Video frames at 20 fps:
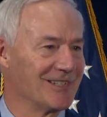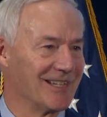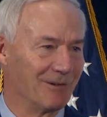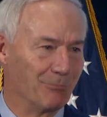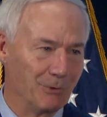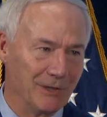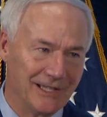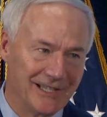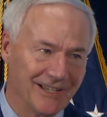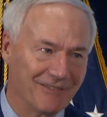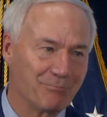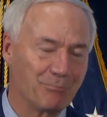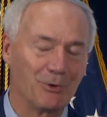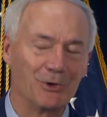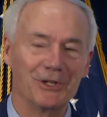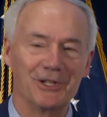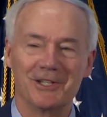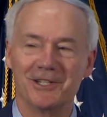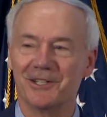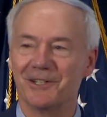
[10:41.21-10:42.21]
and we give
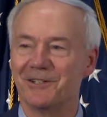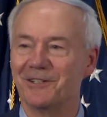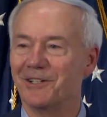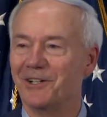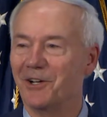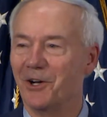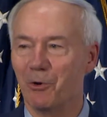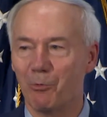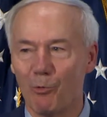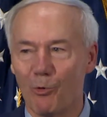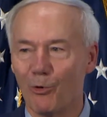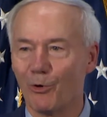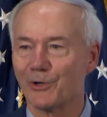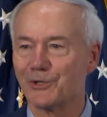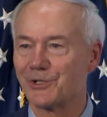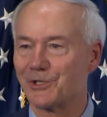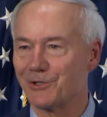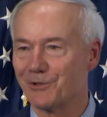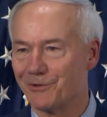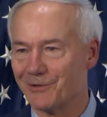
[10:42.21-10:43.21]
pretty good
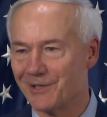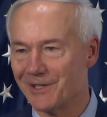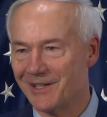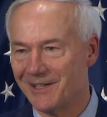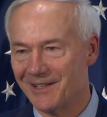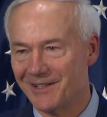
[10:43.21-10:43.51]
awards to the